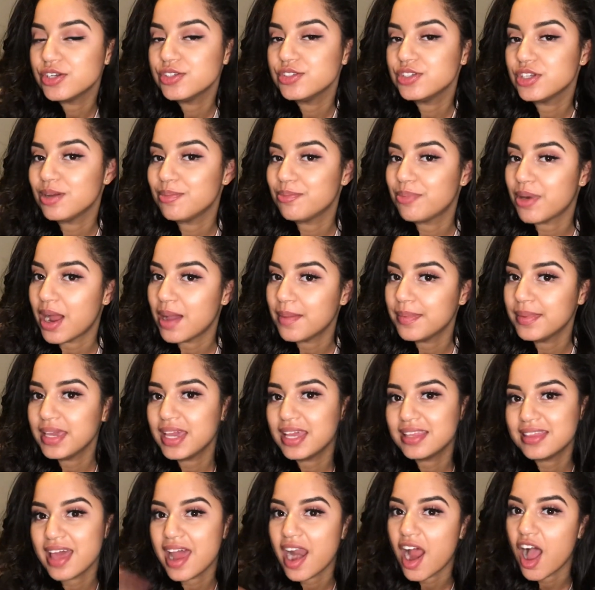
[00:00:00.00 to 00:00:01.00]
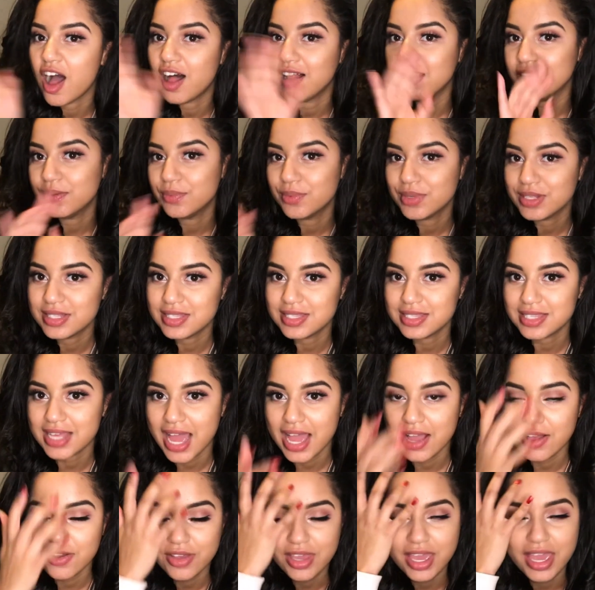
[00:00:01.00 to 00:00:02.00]
you can probably get that Hollywood
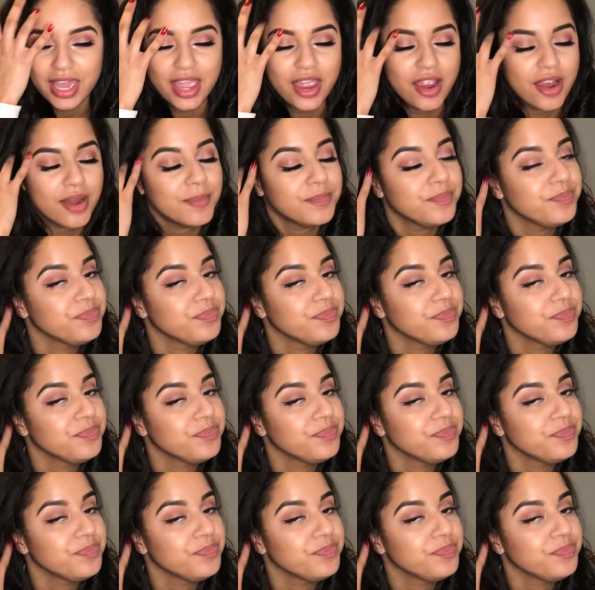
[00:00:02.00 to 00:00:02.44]
style hair.